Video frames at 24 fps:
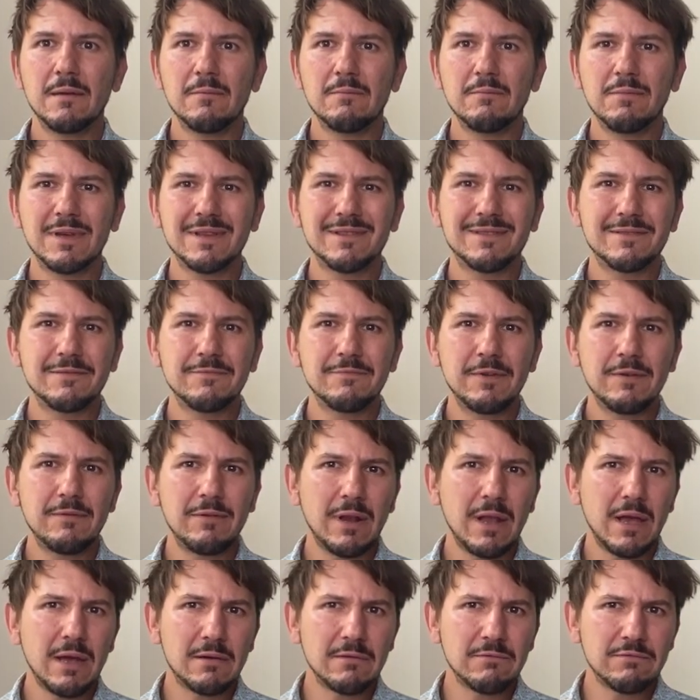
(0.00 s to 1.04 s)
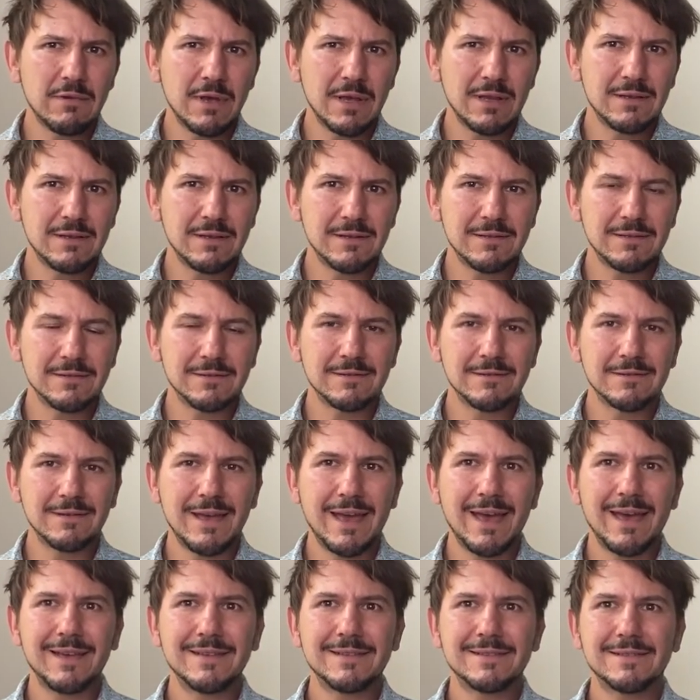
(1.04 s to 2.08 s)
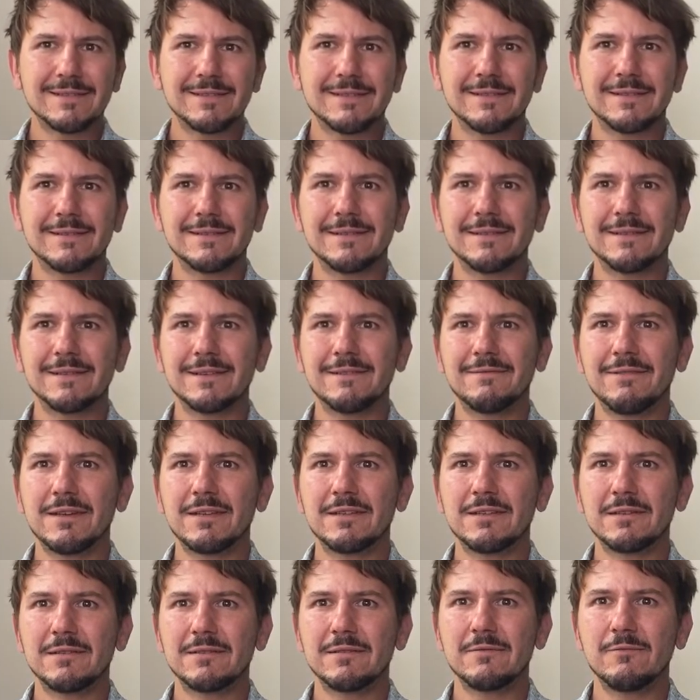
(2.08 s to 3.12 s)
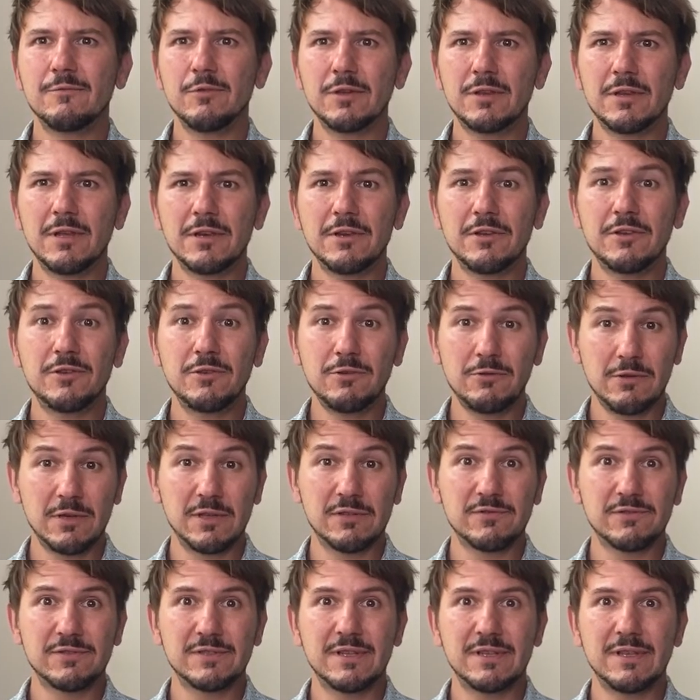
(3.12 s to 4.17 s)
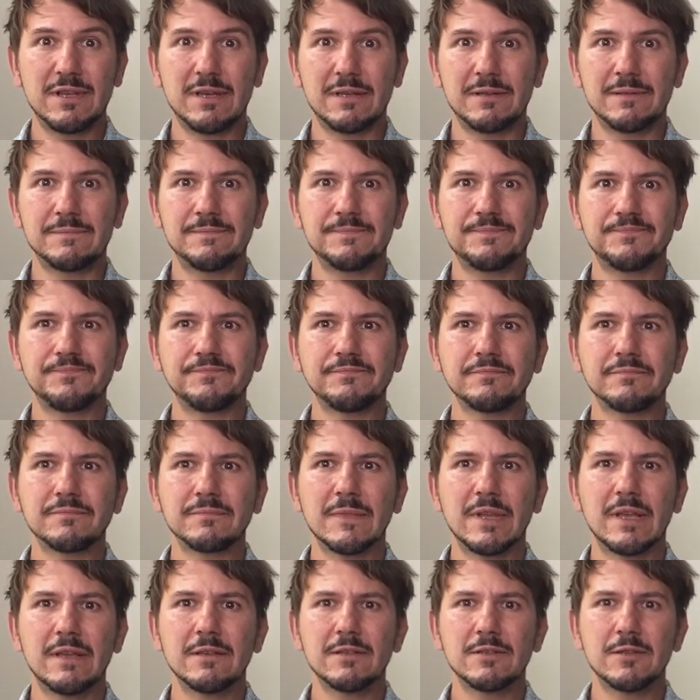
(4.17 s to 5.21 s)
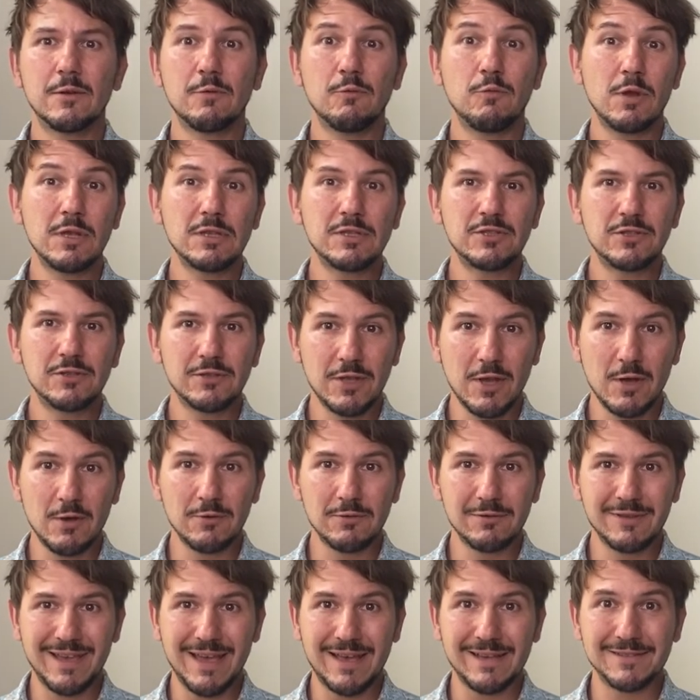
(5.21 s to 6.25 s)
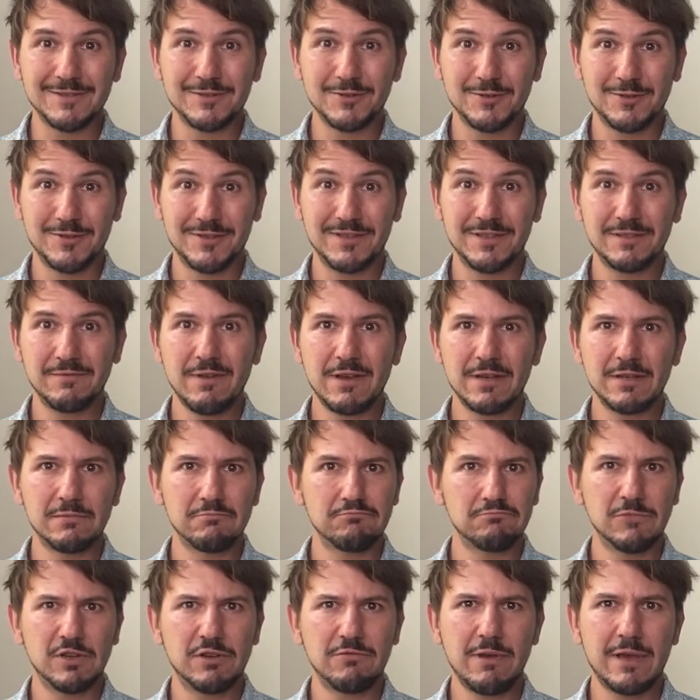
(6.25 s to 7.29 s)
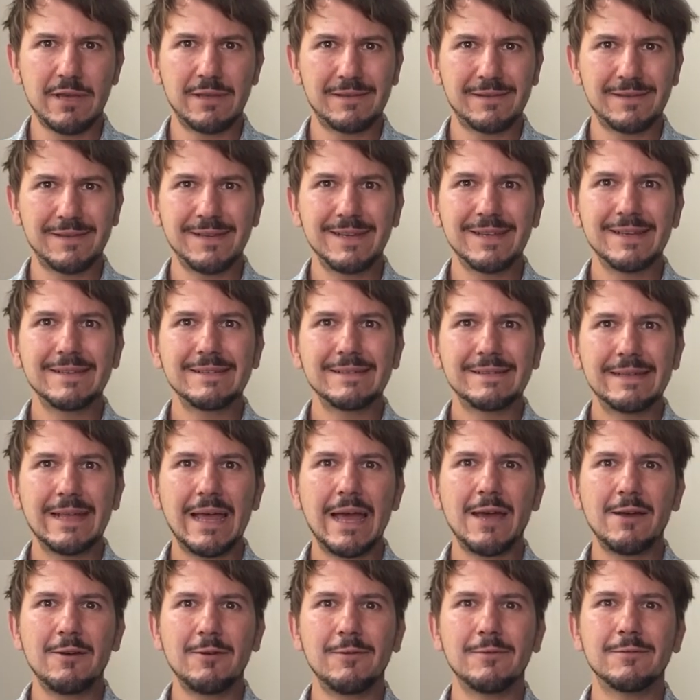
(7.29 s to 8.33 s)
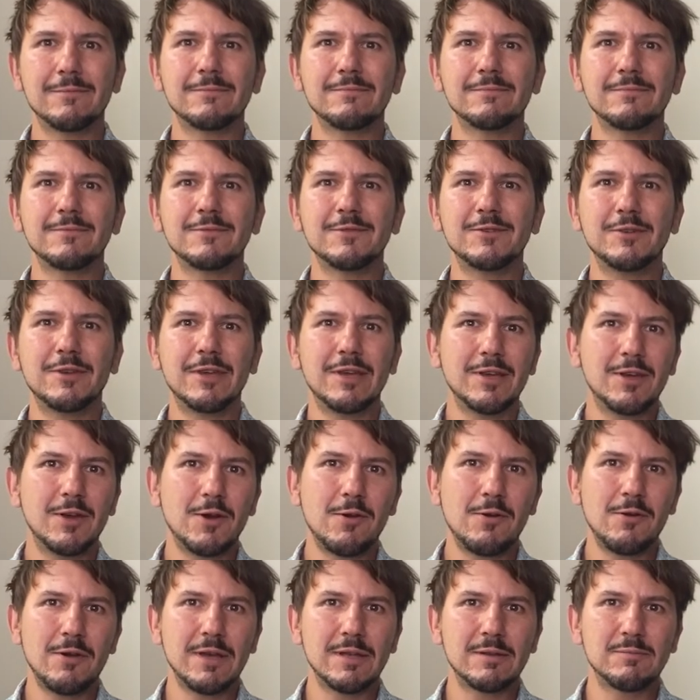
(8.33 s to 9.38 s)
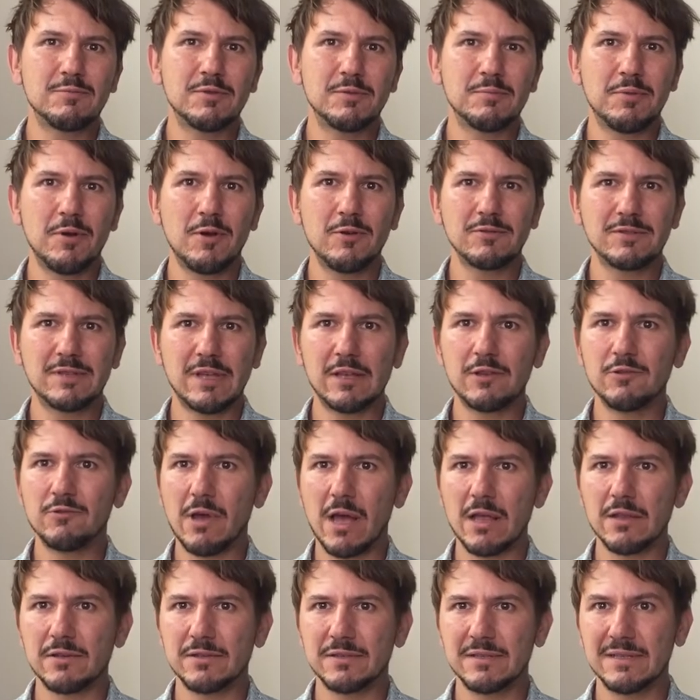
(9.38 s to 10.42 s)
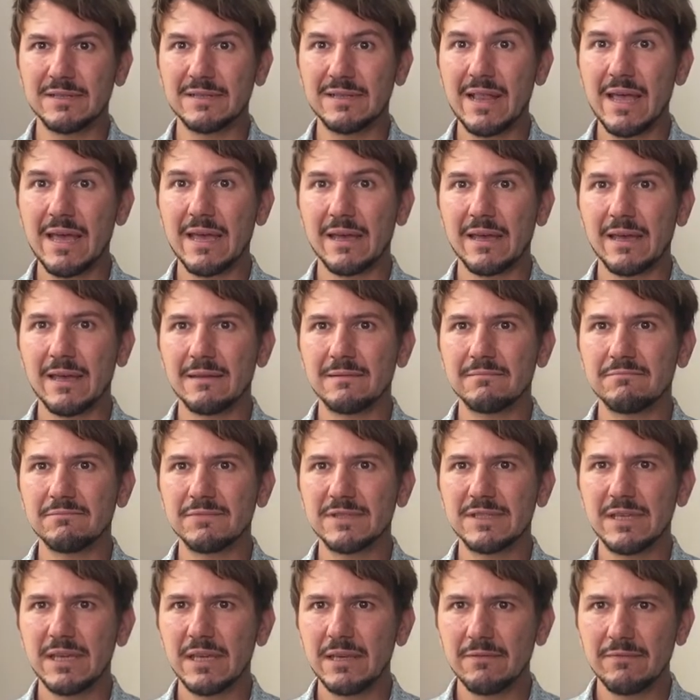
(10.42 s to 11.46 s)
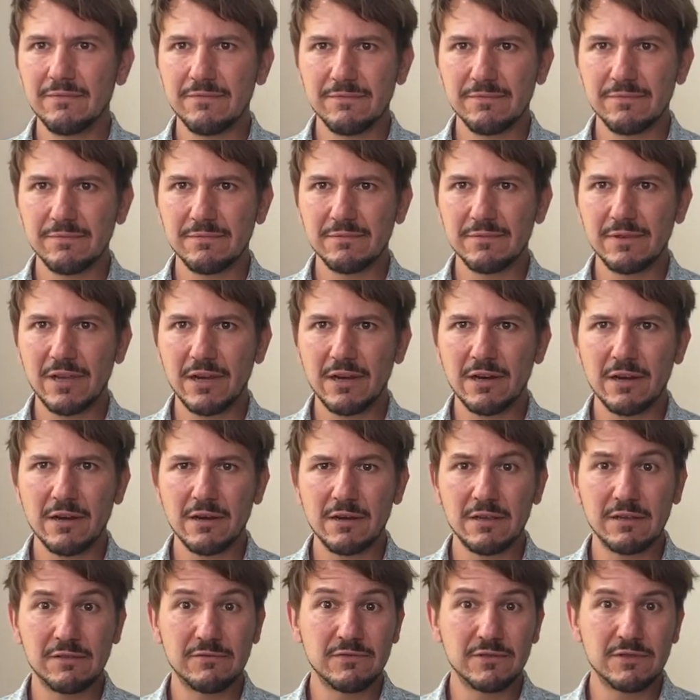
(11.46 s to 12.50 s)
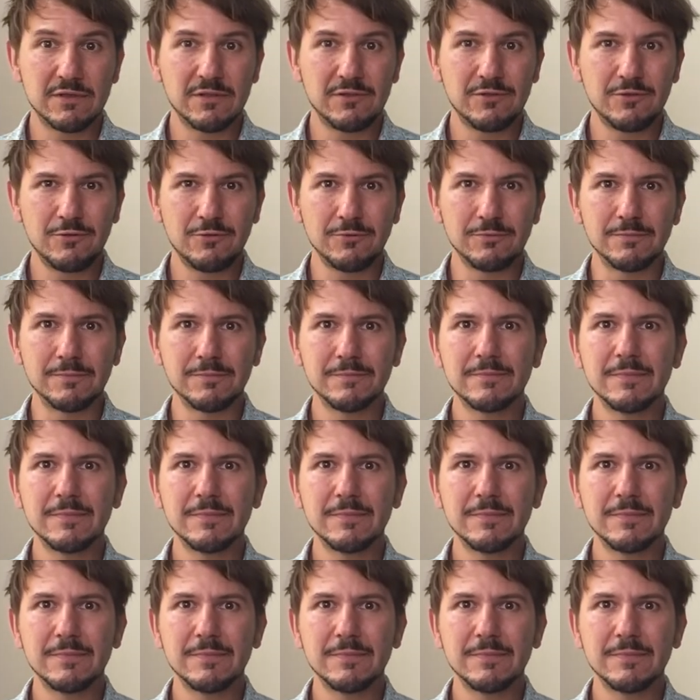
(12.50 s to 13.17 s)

But we will rather ask a question, what are you interested in? So once you know the answer to this question, great. Now you can go and propose that to others in Slack and see if they are interested too.